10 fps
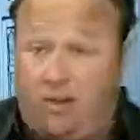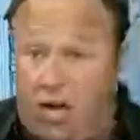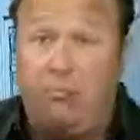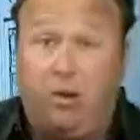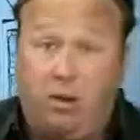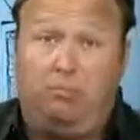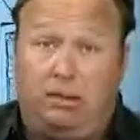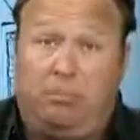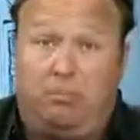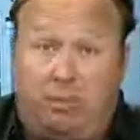like 10 million
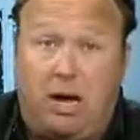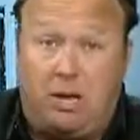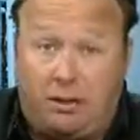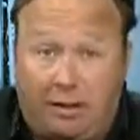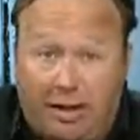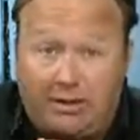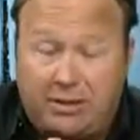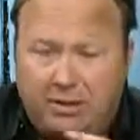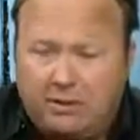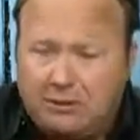people's blood on their
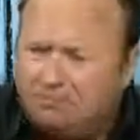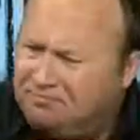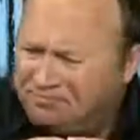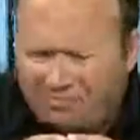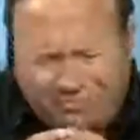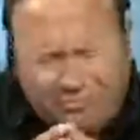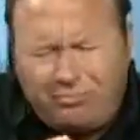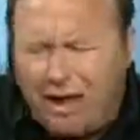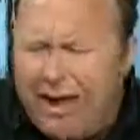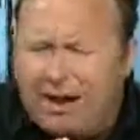hands.
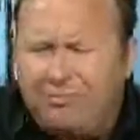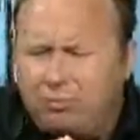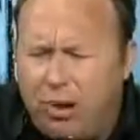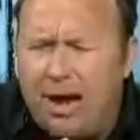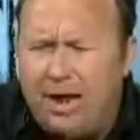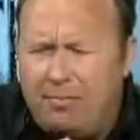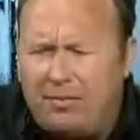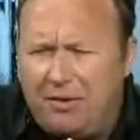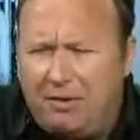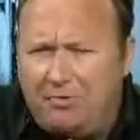And I've read
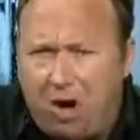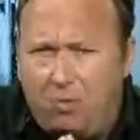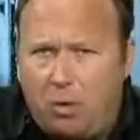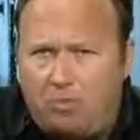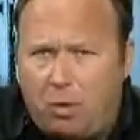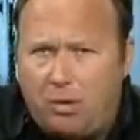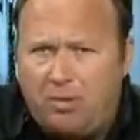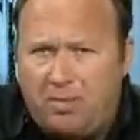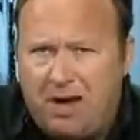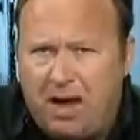about the confirmed
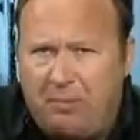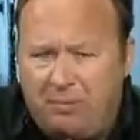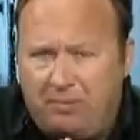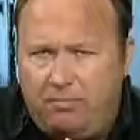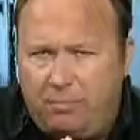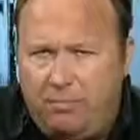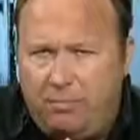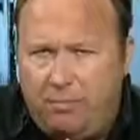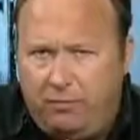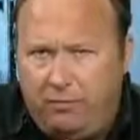reports about how
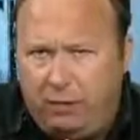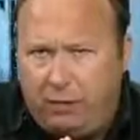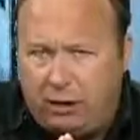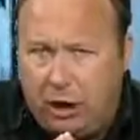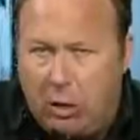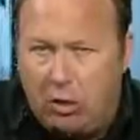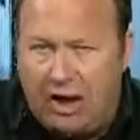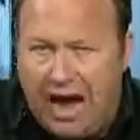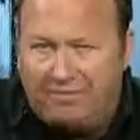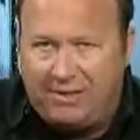the
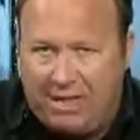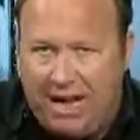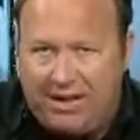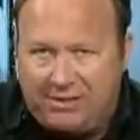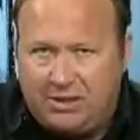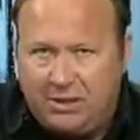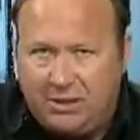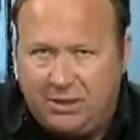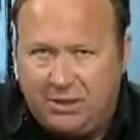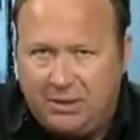lower half class
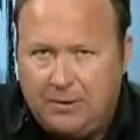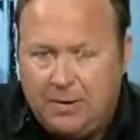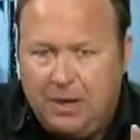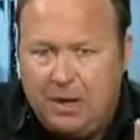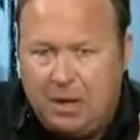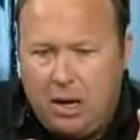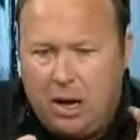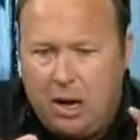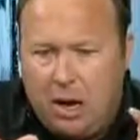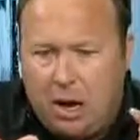
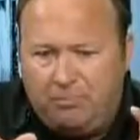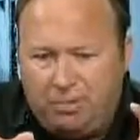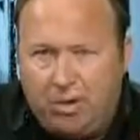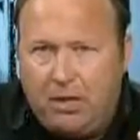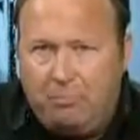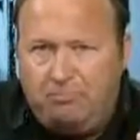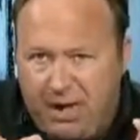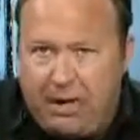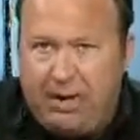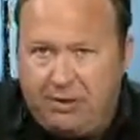are put in
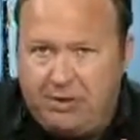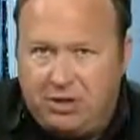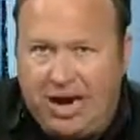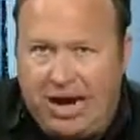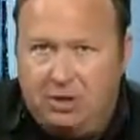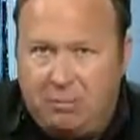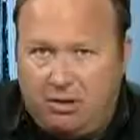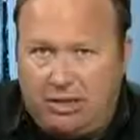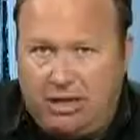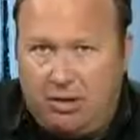pens as
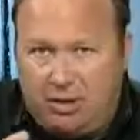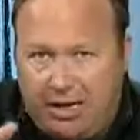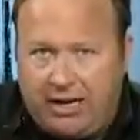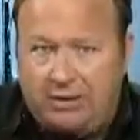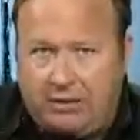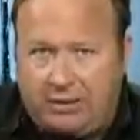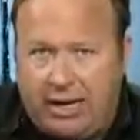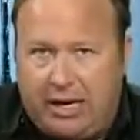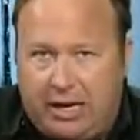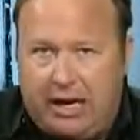animals, and their kids are
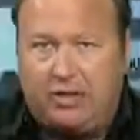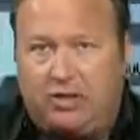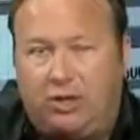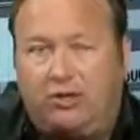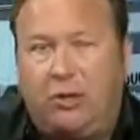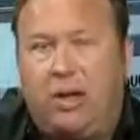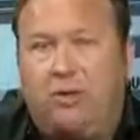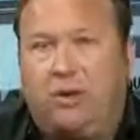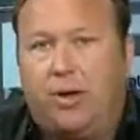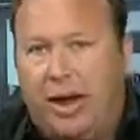taken and sent to
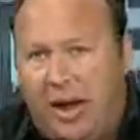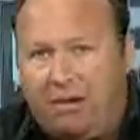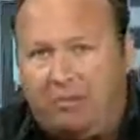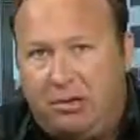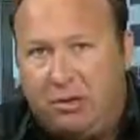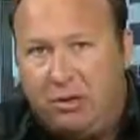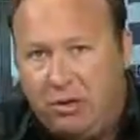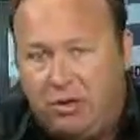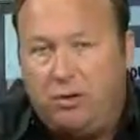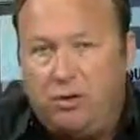another camp
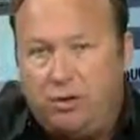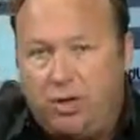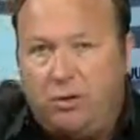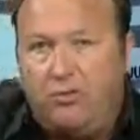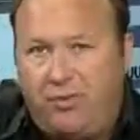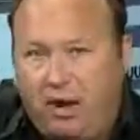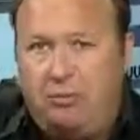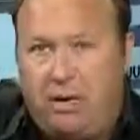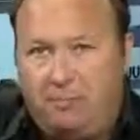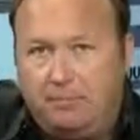so that there's no
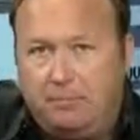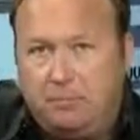family.